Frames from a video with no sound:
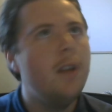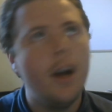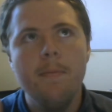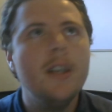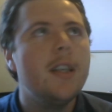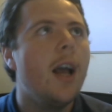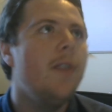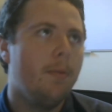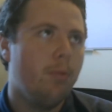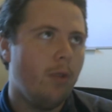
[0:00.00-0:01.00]
miss
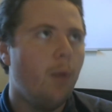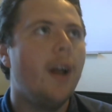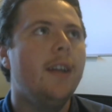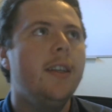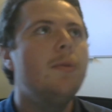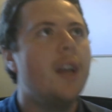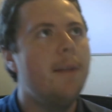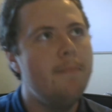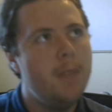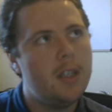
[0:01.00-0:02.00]
having what I did was I
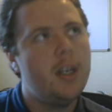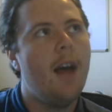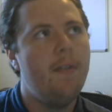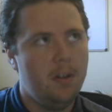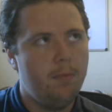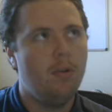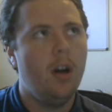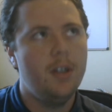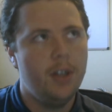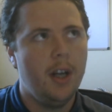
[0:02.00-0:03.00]
missed having a
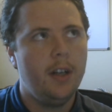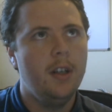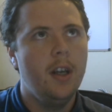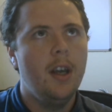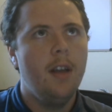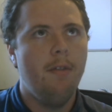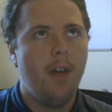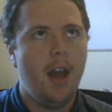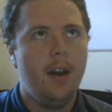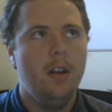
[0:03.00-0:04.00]
project
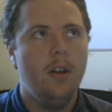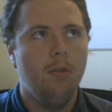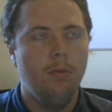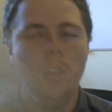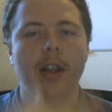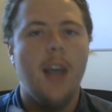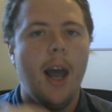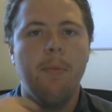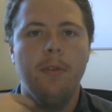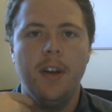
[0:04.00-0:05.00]
that really
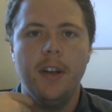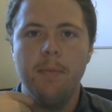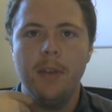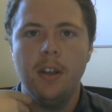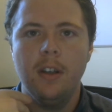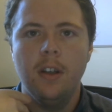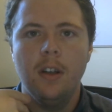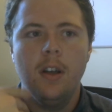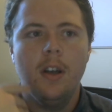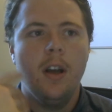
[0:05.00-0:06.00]
captivated me.
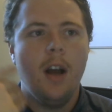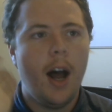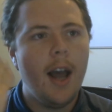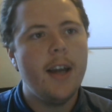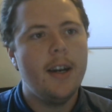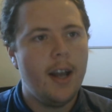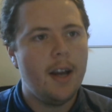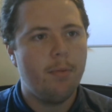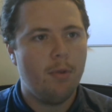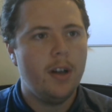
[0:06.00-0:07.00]
I hadn't had
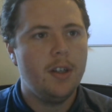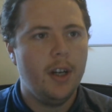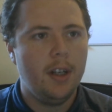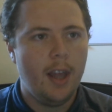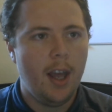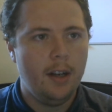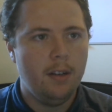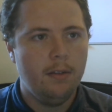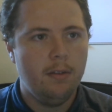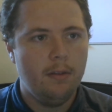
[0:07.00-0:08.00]
a project that
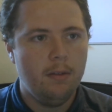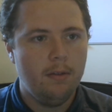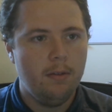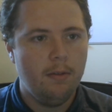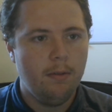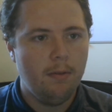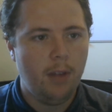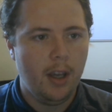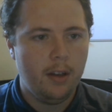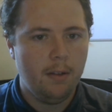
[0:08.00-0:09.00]

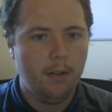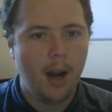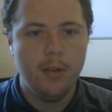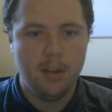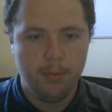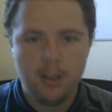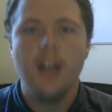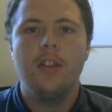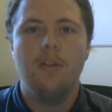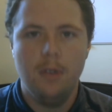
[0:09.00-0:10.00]
like I was
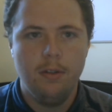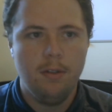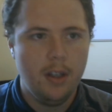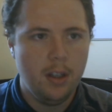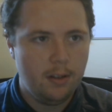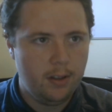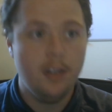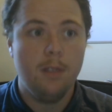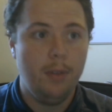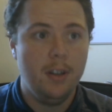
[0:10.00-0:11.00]
obsessed with
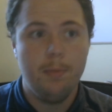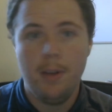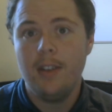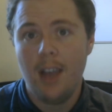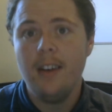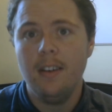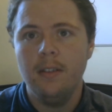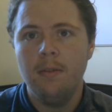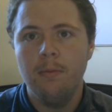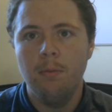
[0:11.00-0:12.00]
since PlaySpace
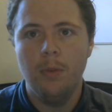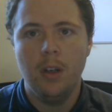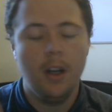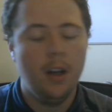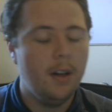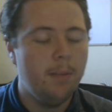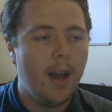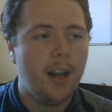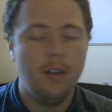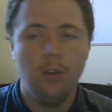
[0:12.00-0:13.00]
ended when
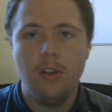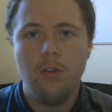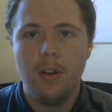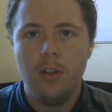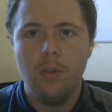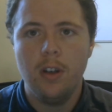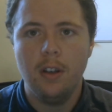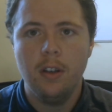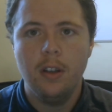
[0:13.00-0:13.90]
back in early 2020.